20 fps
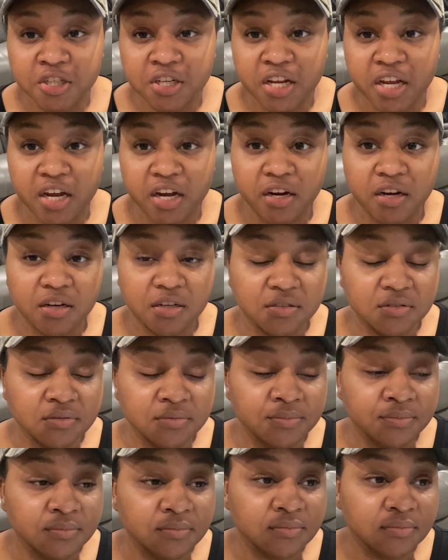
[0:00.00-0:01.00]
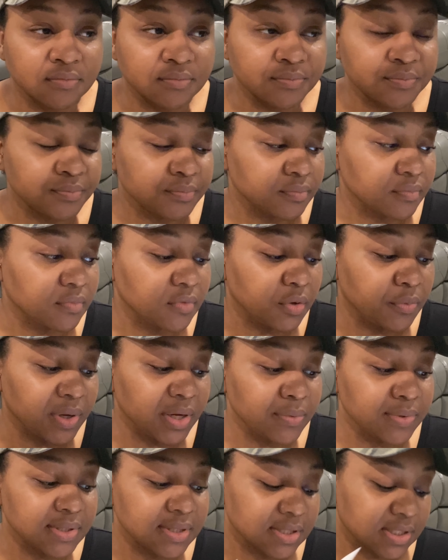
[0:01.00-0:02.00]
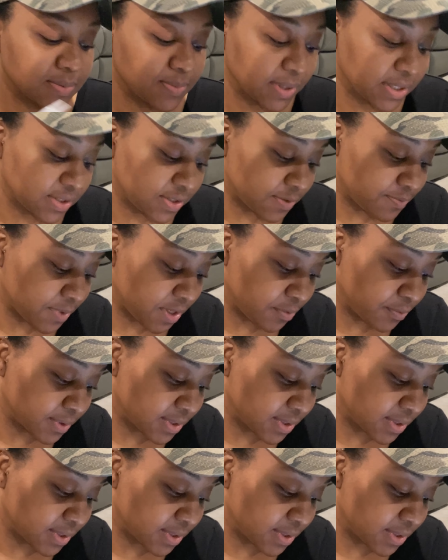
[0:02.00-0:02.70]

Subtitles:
hair, the way it was explained to me was